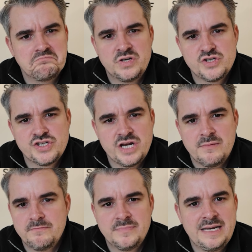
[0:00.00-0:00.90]
And just shut
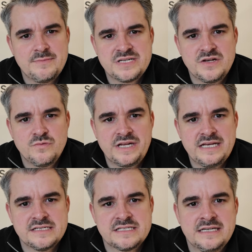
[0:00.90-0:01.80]
up. Let them tell you what it
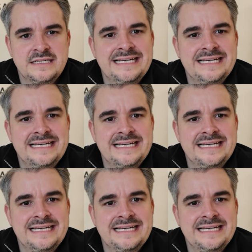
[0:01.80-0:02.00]
is.